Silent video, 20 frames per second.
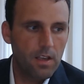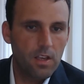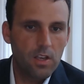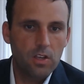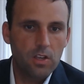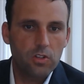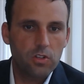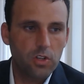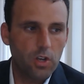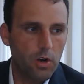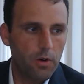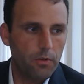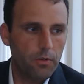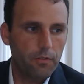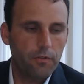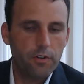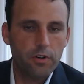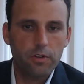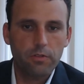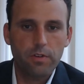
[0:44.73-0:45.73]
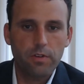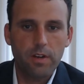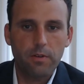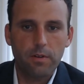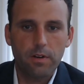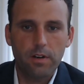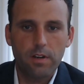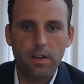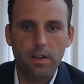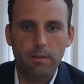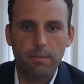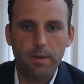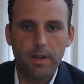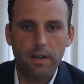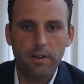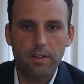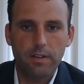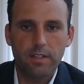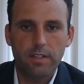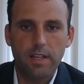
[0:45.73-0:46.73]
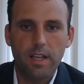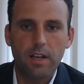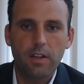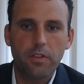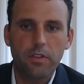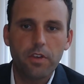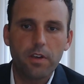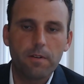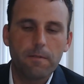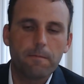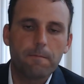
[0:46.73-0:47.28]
So the first Greek we're going to talk about is delta.